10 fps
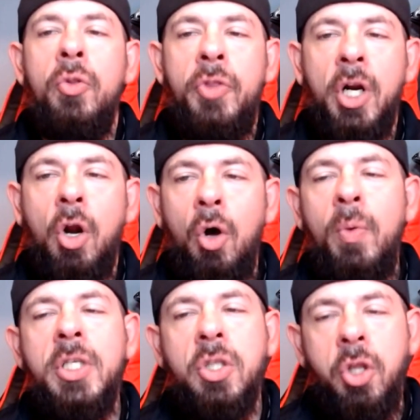they're
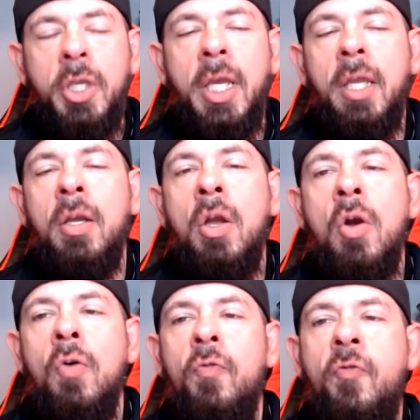always looking
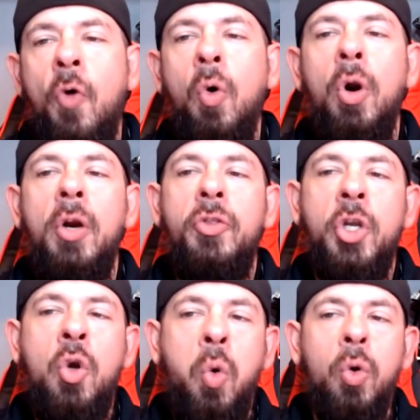for
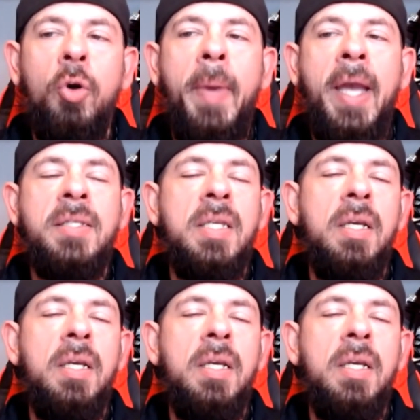the quarterback's